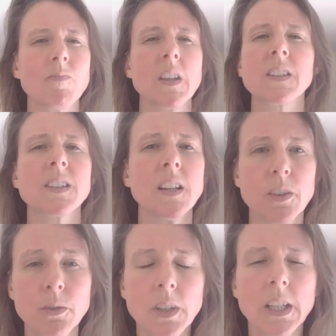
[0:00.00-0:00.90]

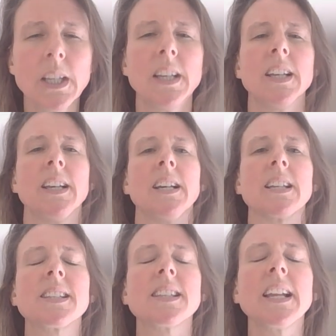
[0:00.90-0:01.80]
So
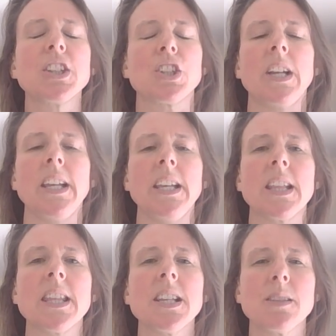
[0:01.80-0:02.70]
essentially
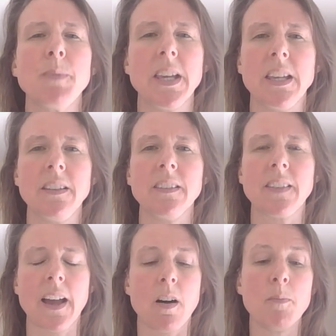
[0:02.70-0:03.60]
this means
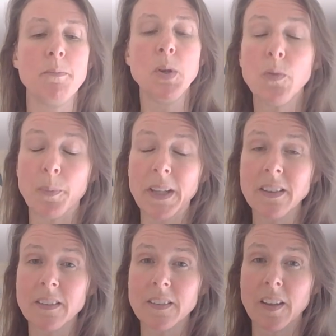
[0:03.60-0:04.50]
that our
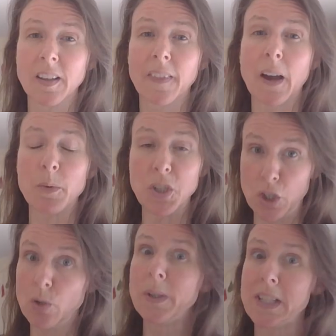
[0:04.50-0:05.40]
movement that we
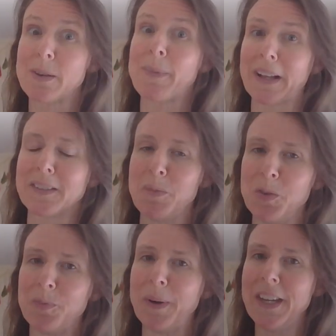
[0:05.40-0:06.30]
do in somatic
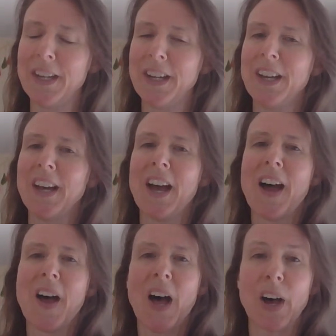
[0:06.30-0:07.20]
movement
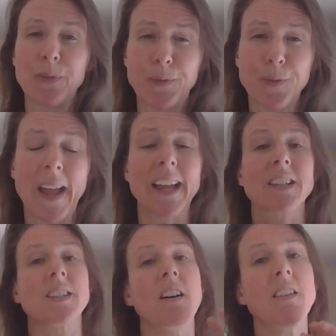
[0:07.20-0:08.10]

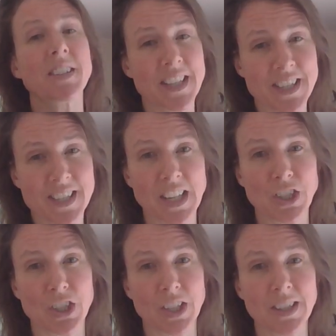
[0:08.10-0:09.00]
affects our
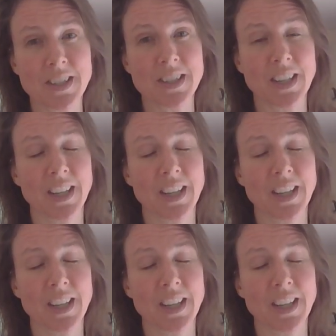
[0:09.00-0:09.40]
sensations